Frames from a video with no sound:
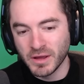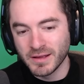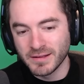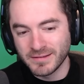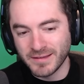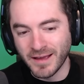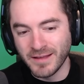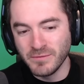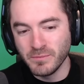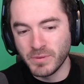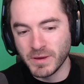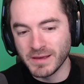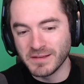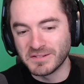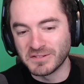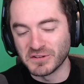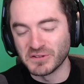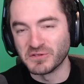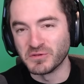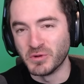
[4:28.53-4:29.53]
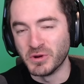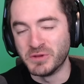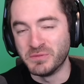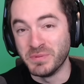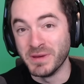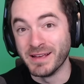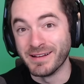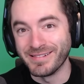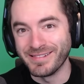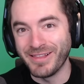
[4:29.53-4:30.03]
10 pieces would
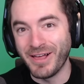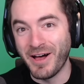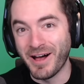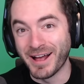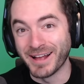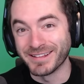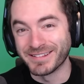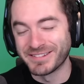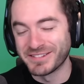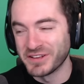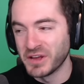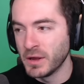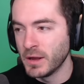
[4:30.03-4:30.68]
be a lot.